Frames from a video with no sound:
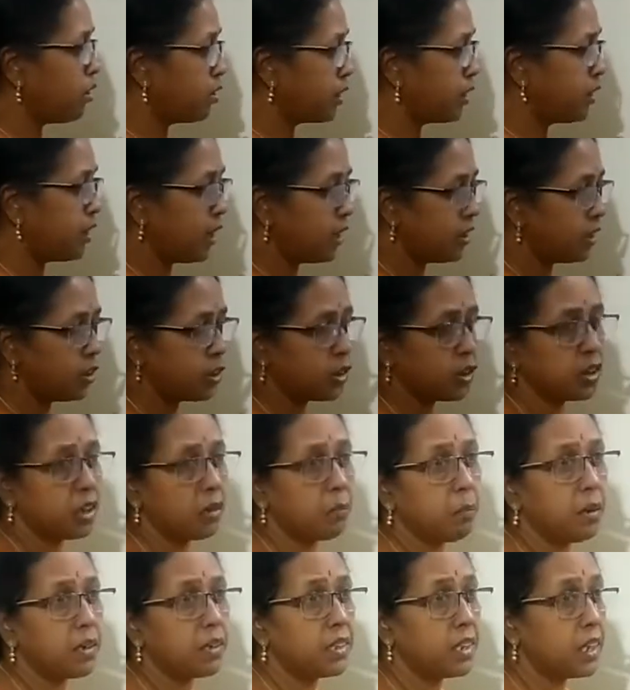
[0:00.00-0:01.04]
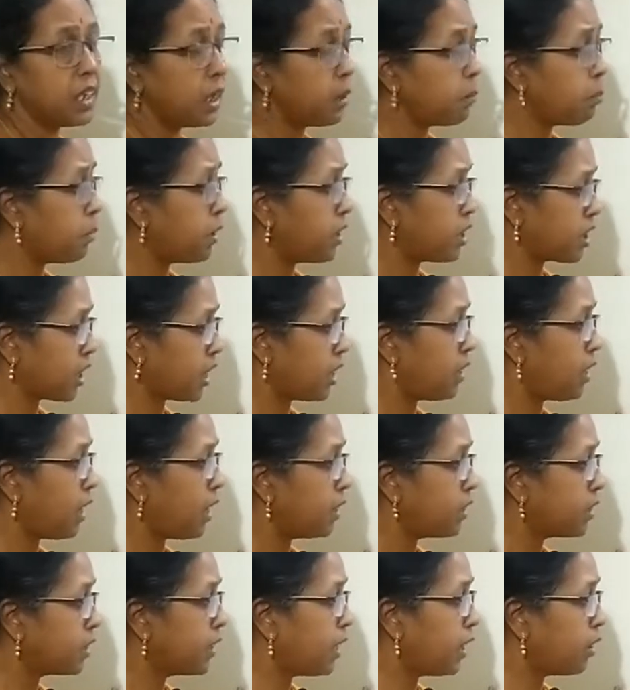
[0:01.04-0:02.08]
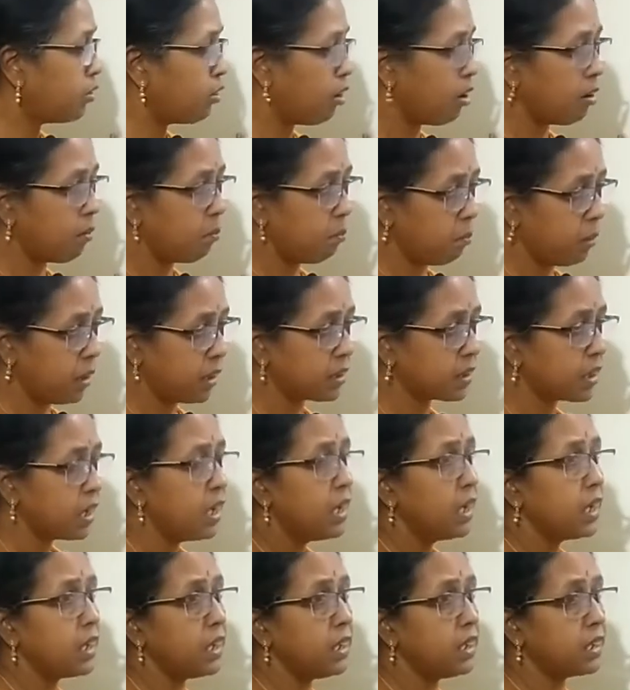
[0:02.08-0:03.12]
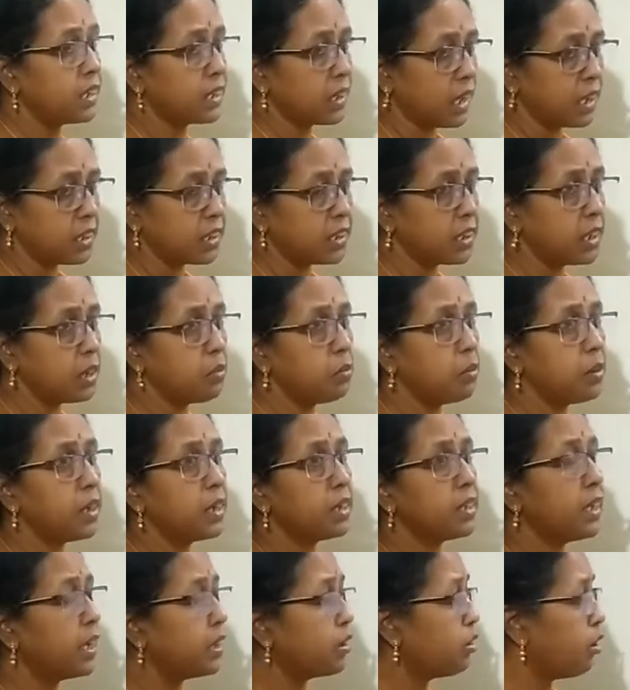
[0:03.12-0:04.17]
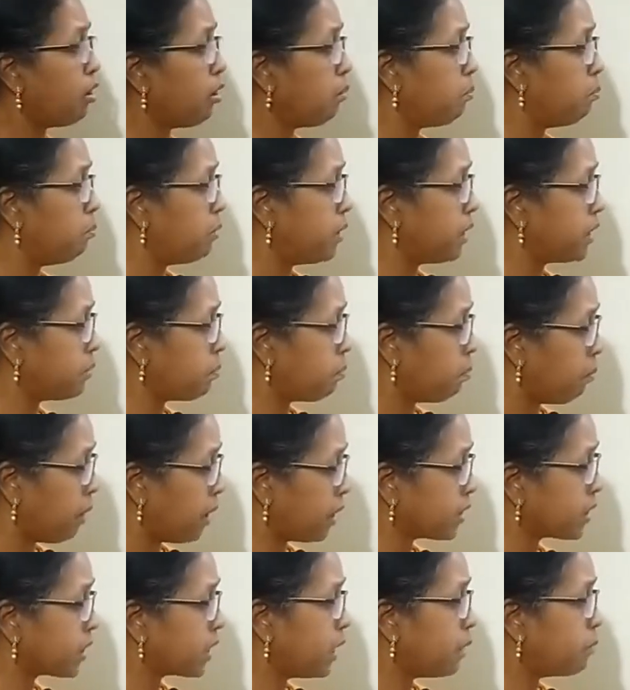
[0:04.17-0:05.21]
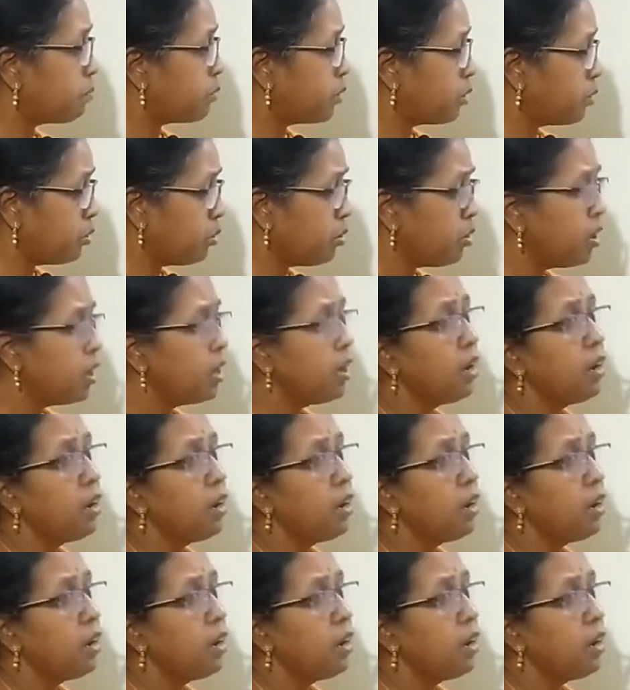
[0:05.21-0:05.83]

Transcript: organization, but they pressurize the government in such a way the government must have to